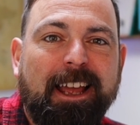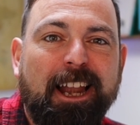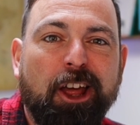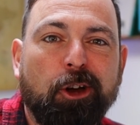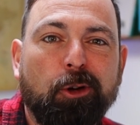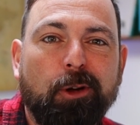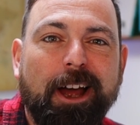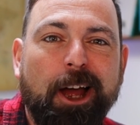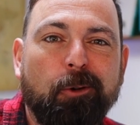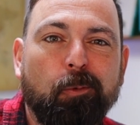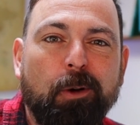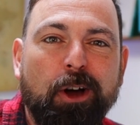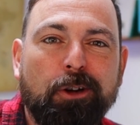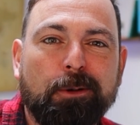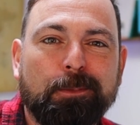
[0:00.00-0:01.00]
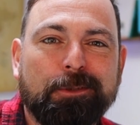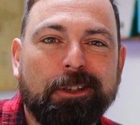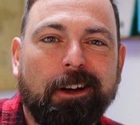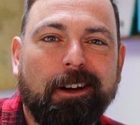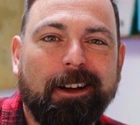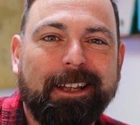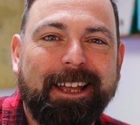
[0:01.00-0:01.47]
Hello and welcome to
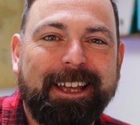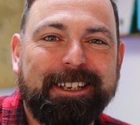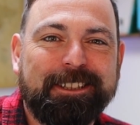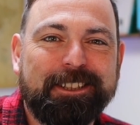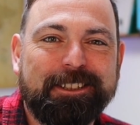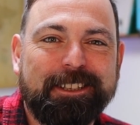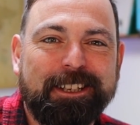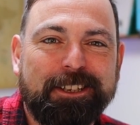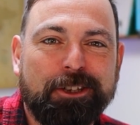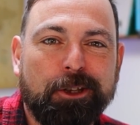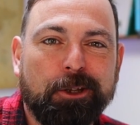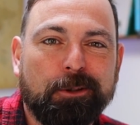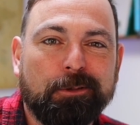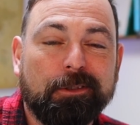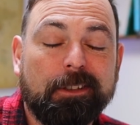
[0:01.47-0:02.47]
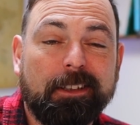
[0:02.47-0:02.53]
IHSEQ.